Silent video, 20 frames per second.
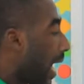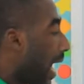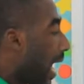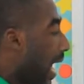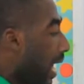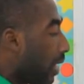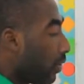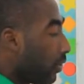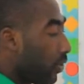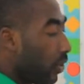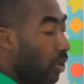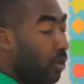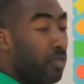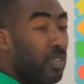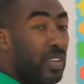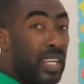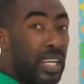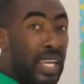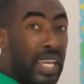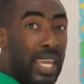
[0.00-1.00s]
out of
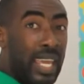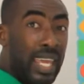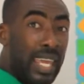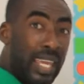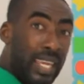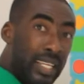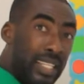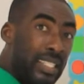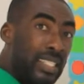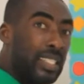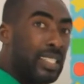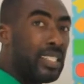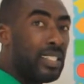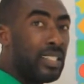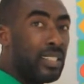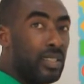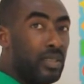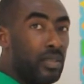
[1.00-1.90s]
the 8